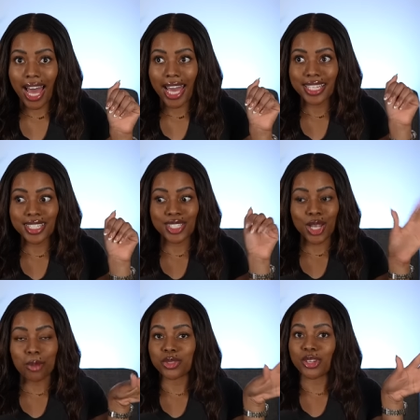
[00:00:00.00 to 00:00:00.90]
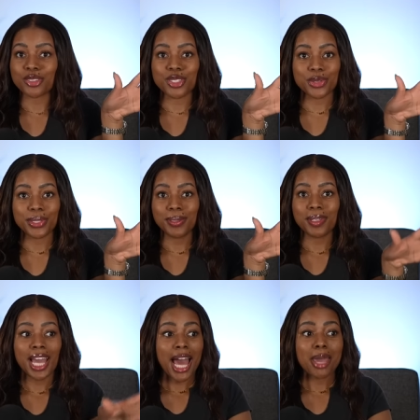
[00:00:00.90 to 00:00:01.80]
I stopped what I was doing.
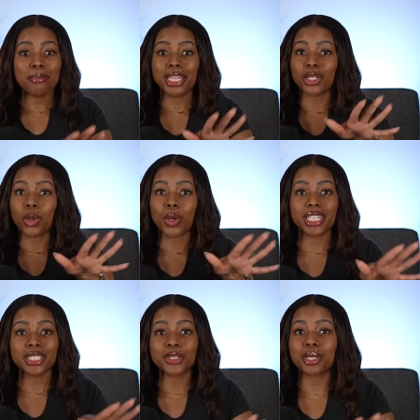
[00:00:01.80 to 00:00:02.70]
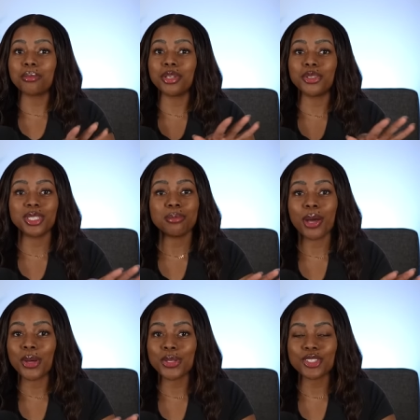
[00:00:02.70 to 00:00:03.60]
I made a quick little community
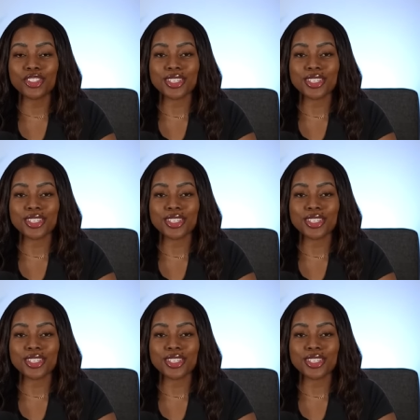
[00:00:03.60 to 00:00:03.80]
post